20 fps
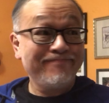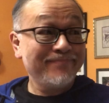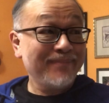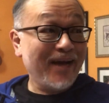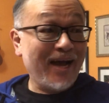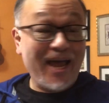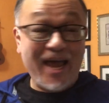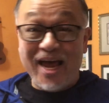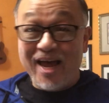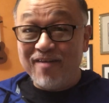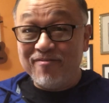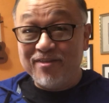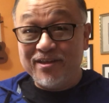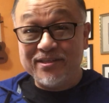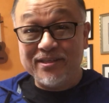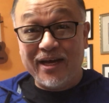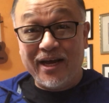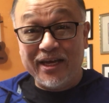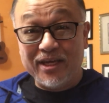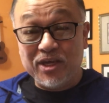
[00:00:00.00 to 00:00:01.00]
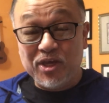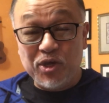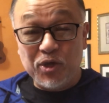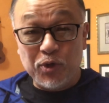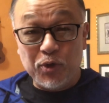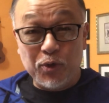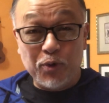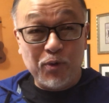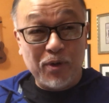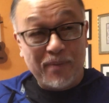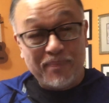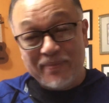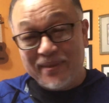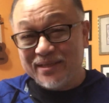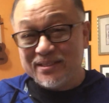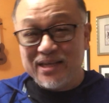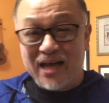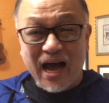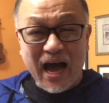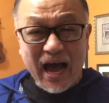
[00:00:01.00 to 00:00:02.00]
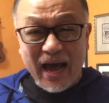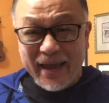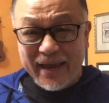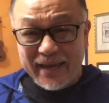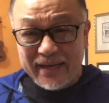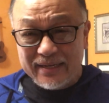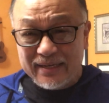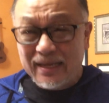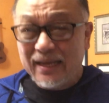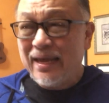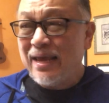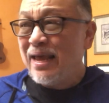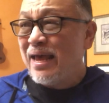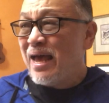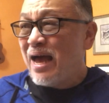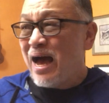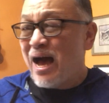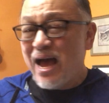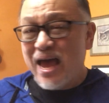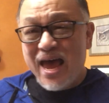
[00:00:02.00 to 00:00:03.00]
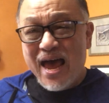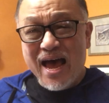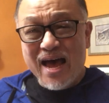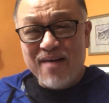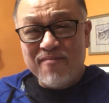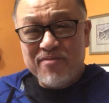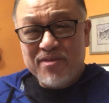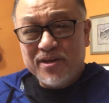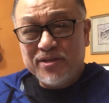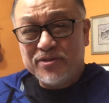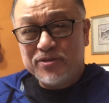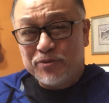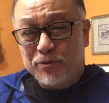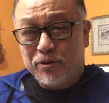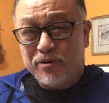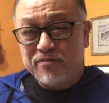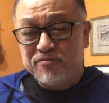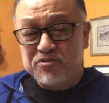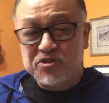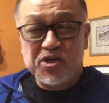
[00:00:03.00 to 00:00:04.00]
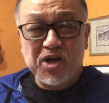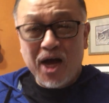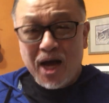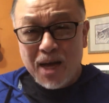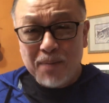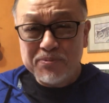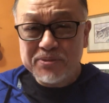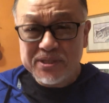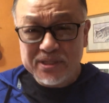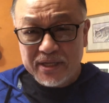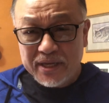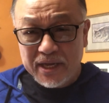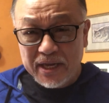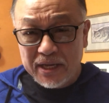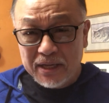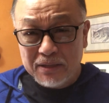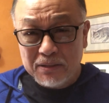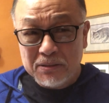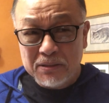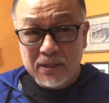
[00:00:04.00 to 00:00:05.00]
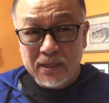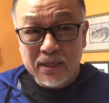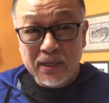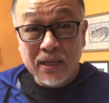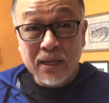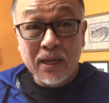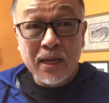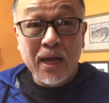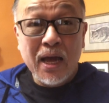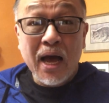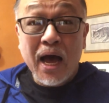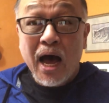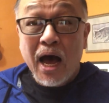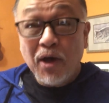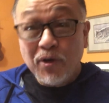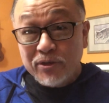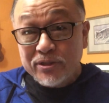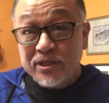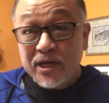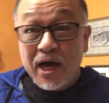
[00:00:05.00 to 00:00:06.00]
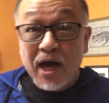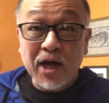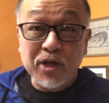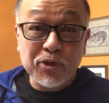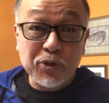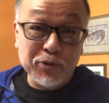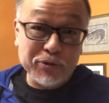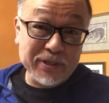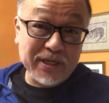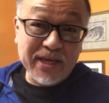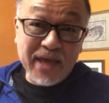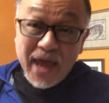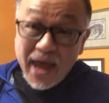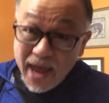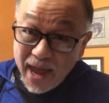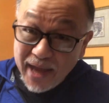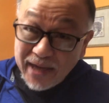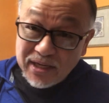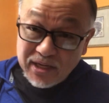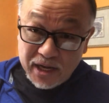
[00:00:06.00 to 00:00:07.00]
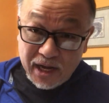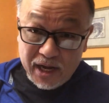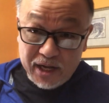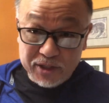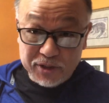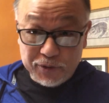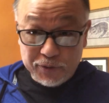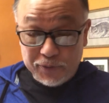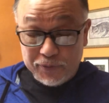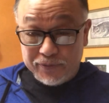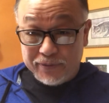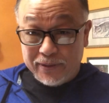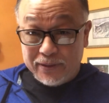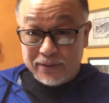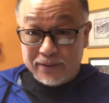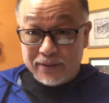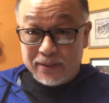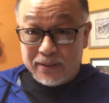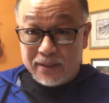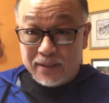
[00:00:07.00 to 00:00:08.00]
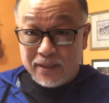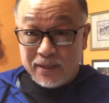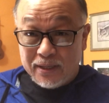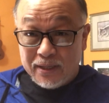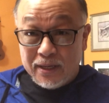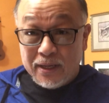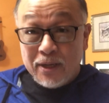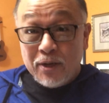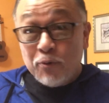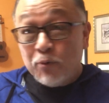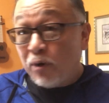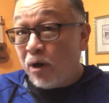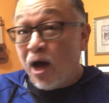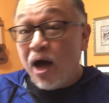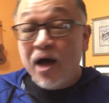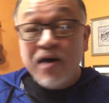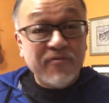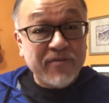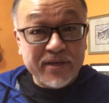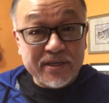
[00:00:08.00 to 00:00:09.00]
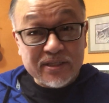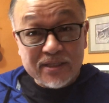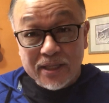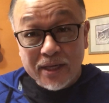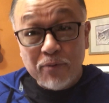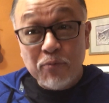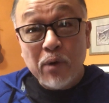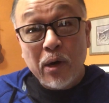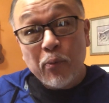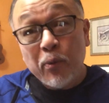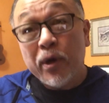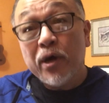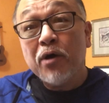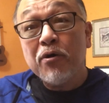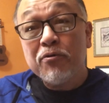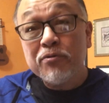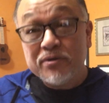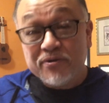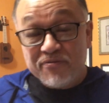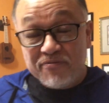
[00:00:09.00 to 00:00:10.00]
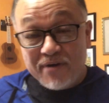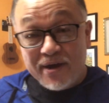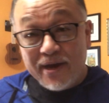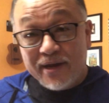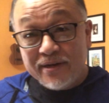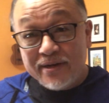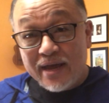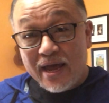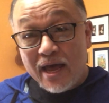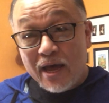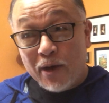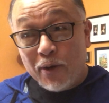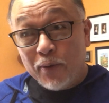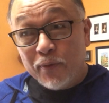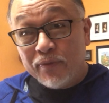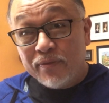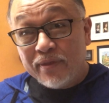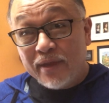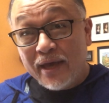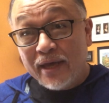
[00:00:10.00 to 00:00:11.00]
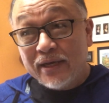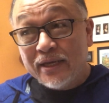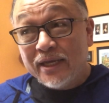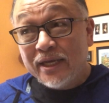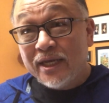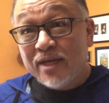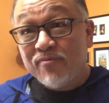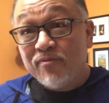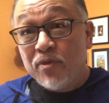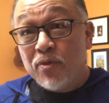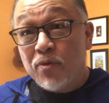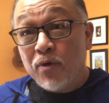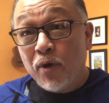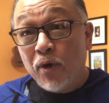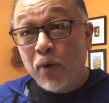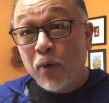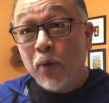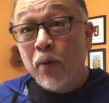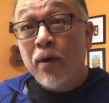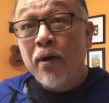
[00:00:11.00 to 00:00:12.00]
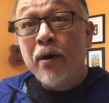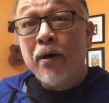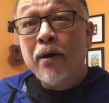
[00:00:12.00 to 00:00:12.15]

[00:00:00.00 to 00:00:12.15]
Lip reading: I have this IQ of this height, I have this sort of job skill. How does God use it? Can God use it? Well, obviously, what we're going to find out that even though